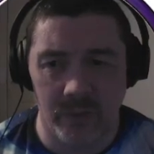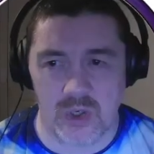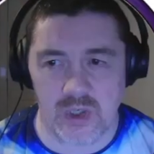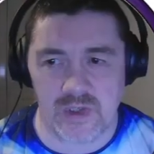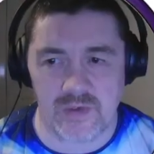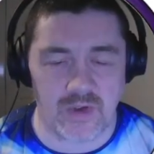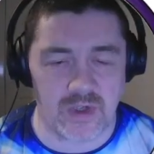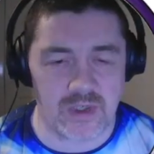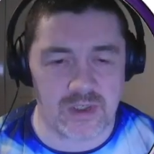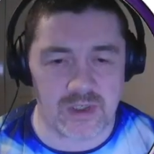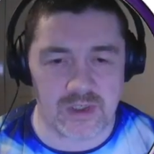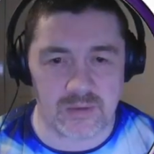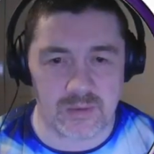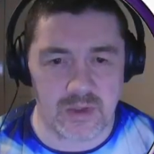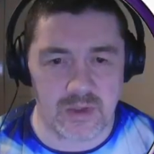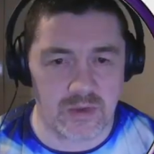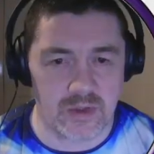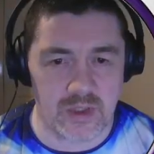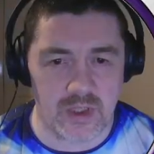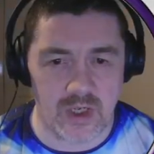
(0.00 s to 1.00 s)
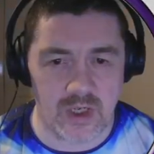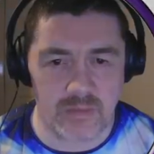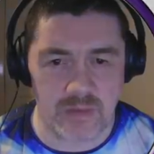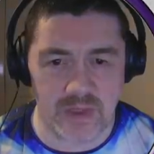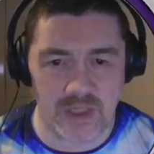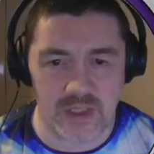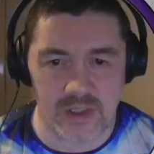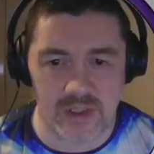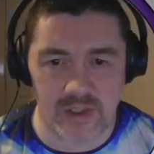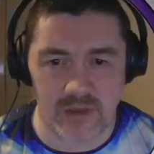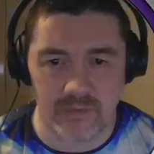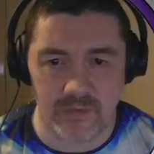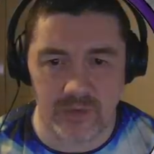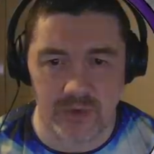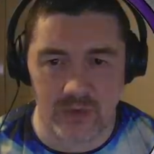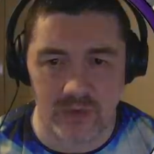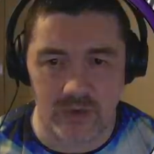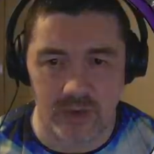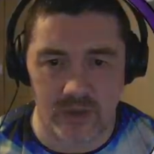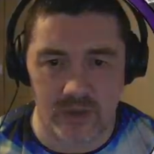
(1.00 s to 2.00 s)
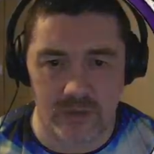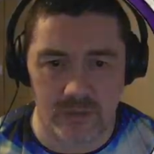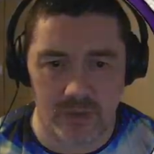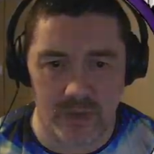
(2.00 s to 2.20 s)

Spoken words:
boss fights as well, and the fights in the future as